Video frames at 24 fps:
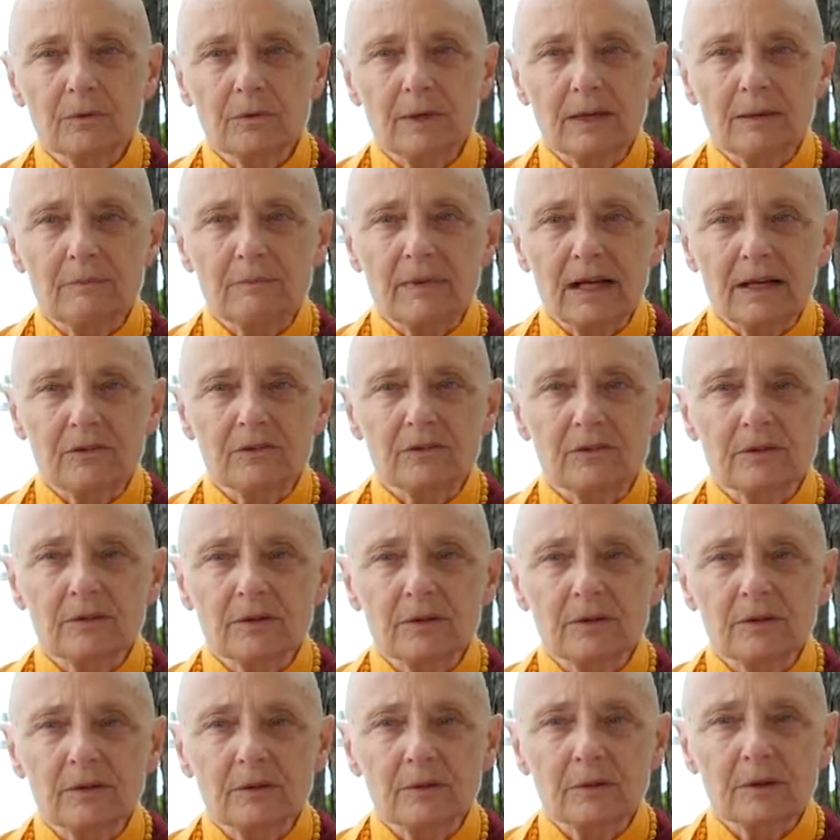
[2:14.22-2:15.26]
imagine
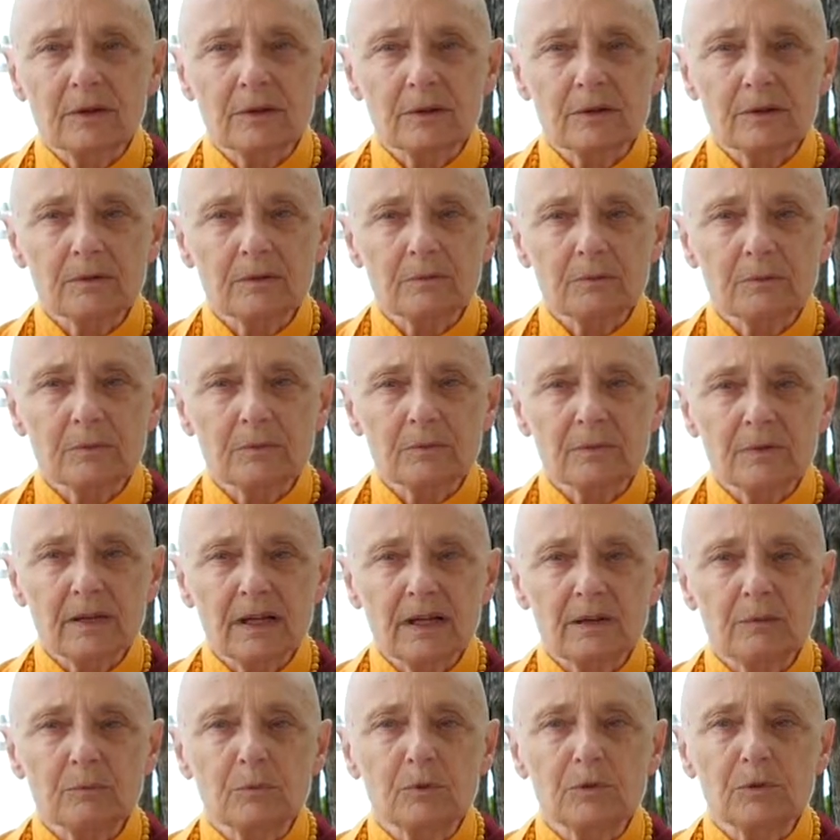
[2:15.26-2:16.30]
that
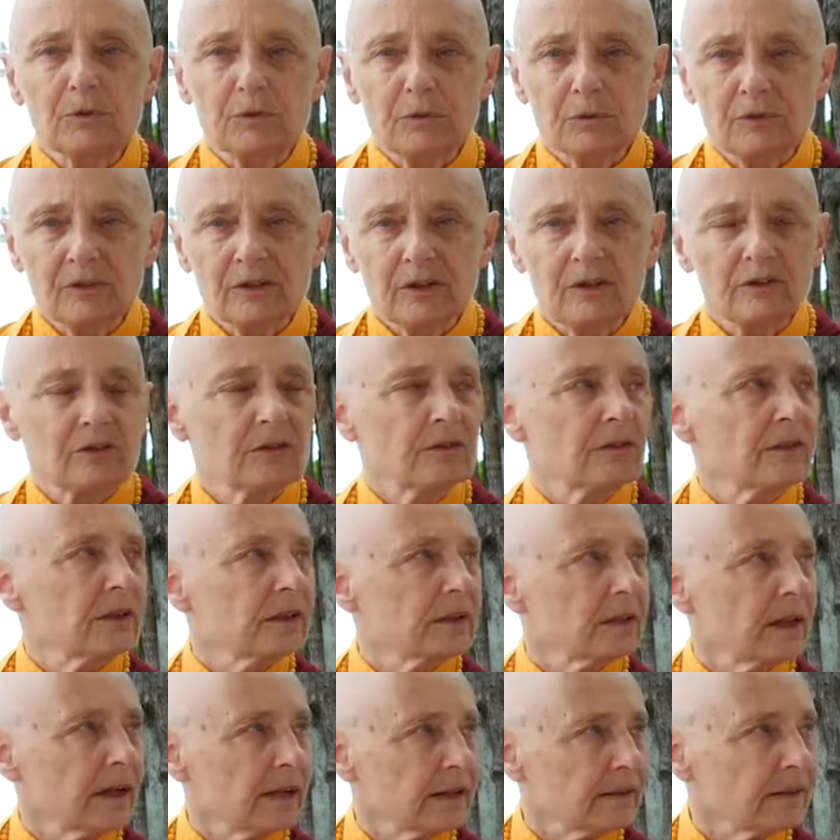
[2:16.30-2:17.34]
they would do such a
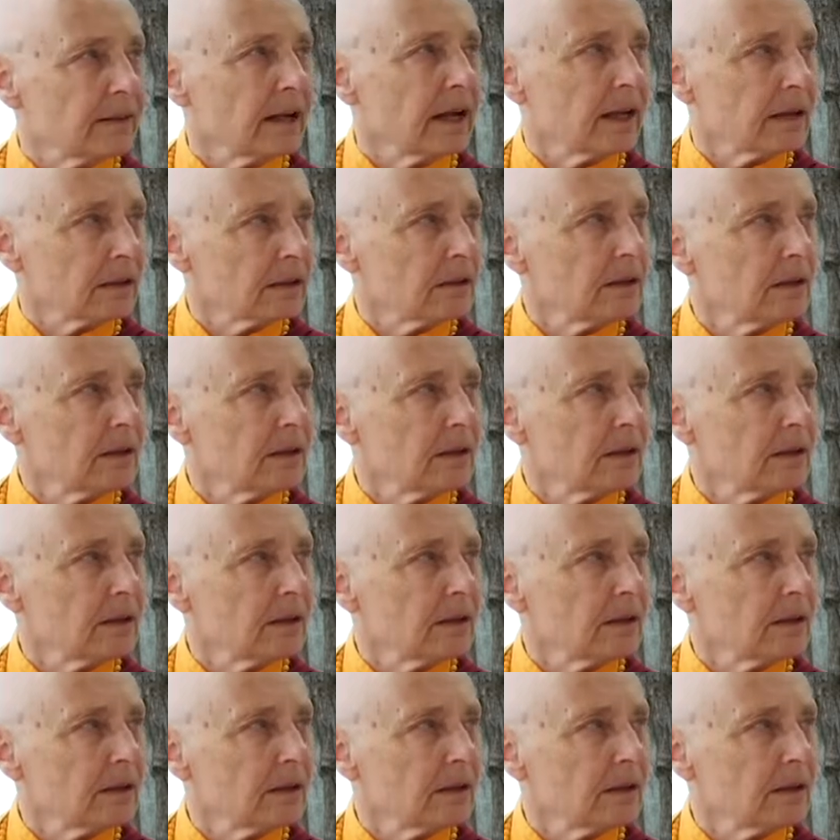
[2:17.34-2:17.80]
thing like that.